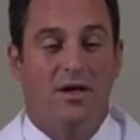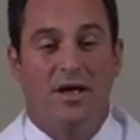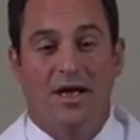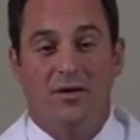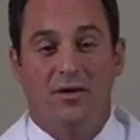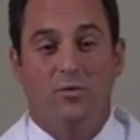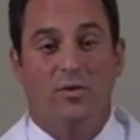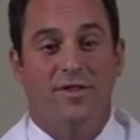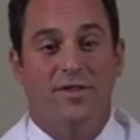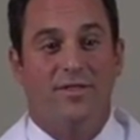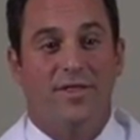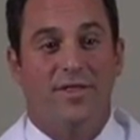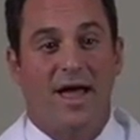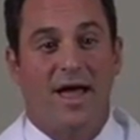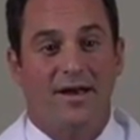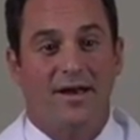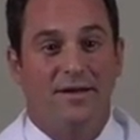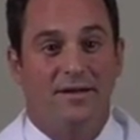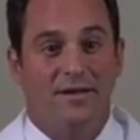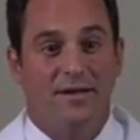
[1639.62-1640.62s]
And with
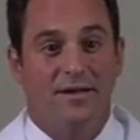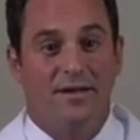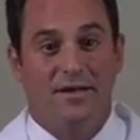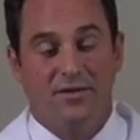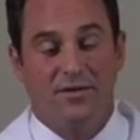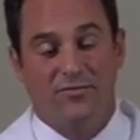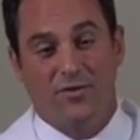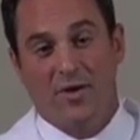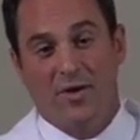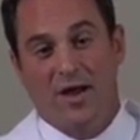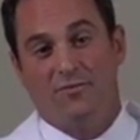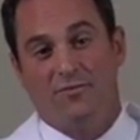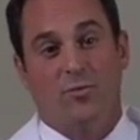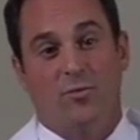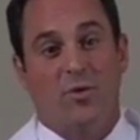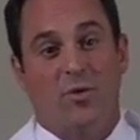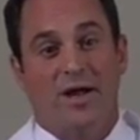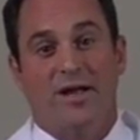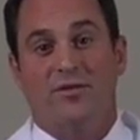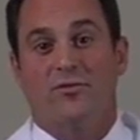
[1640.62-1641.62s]
that, if you have a
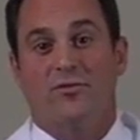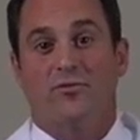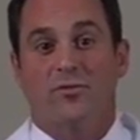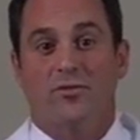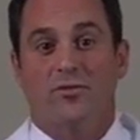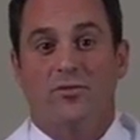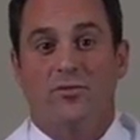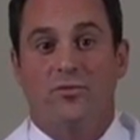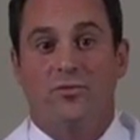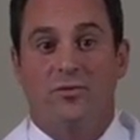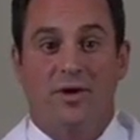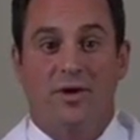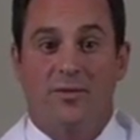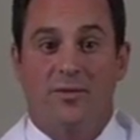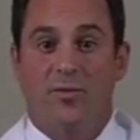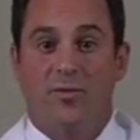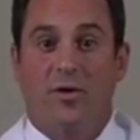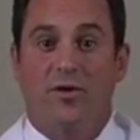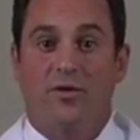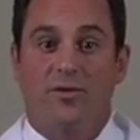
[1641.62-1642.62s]
break through
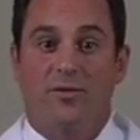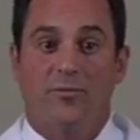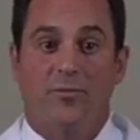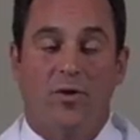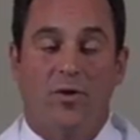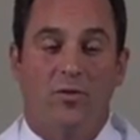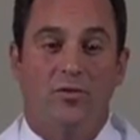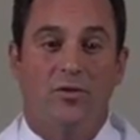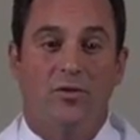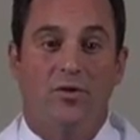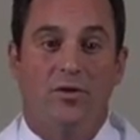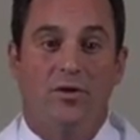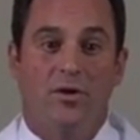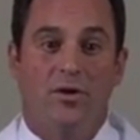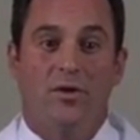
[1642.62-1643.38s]
any part of the bone,